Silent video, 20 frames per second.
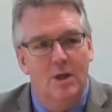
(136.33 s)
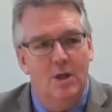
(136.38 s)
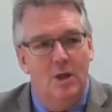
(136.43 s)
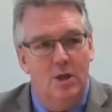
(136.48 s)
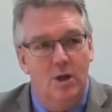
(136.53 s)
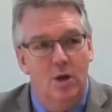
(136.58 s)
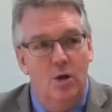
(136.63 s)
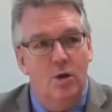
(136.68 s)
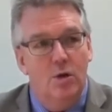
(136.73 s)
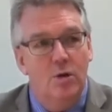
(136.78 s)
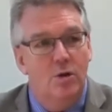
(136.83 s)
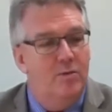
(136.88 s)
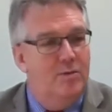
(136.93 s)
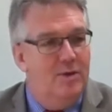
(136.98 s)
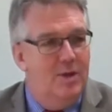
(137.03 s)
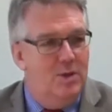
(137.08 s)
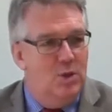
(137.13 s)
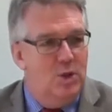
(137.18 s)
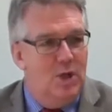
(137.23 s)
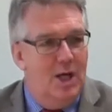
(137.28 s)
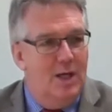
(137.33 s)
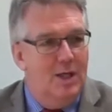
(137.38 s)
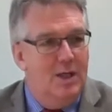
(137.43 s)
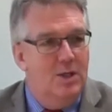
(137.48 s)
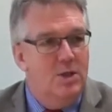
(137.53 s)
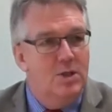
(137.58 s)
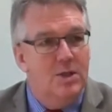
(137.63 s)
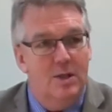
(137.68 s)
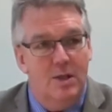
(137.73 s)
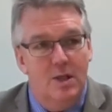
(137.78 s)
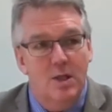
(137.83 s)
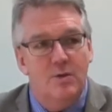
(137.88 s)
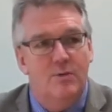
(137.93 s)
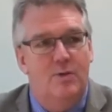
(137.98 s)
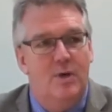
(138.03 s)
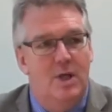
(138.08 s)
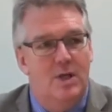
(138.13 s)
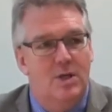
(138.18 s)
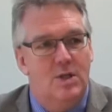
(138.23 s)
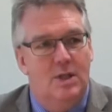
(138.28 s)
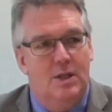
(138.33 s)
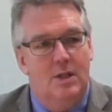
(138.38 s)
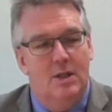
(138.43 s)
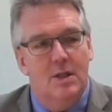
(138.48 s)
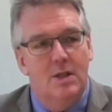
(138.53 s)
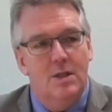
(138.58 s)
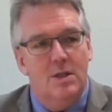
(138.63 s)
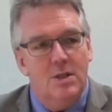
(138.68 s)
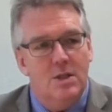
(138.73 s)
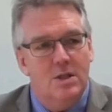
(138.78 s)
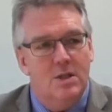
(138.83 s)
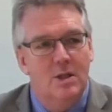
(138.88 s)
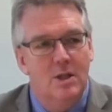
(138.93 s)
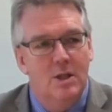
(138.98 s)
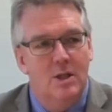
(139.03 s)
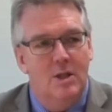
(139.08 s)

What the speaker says: learn of the challenge that is facing us,